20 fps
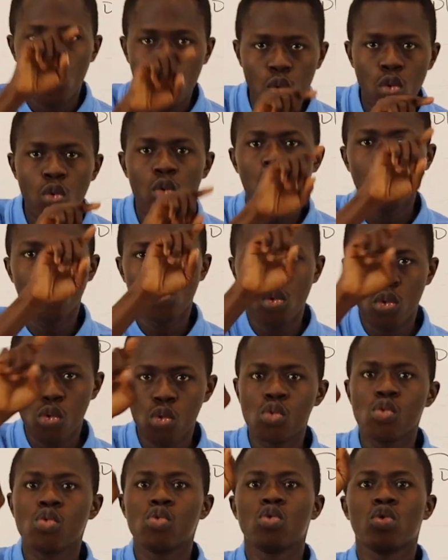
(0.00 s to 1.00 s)
yes,
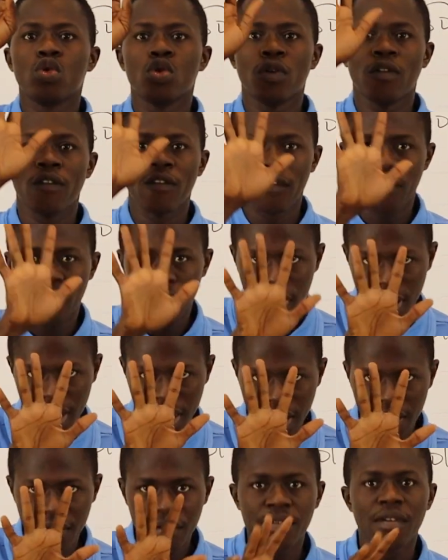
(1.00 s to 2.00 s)
square root of 5
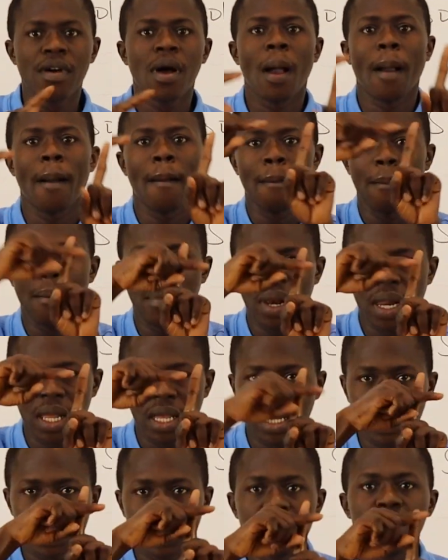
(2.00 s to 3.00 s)

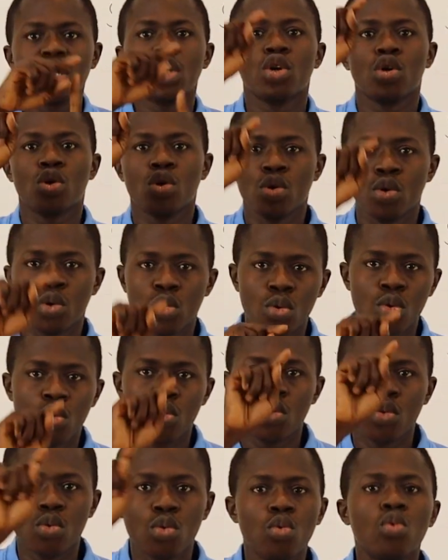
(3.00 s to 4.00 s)
plus
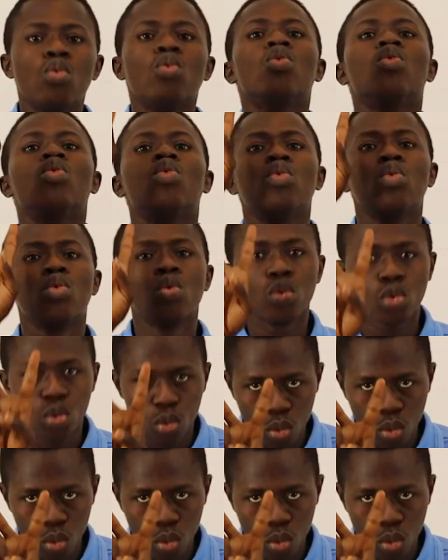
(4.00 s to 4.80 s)
square root of 2.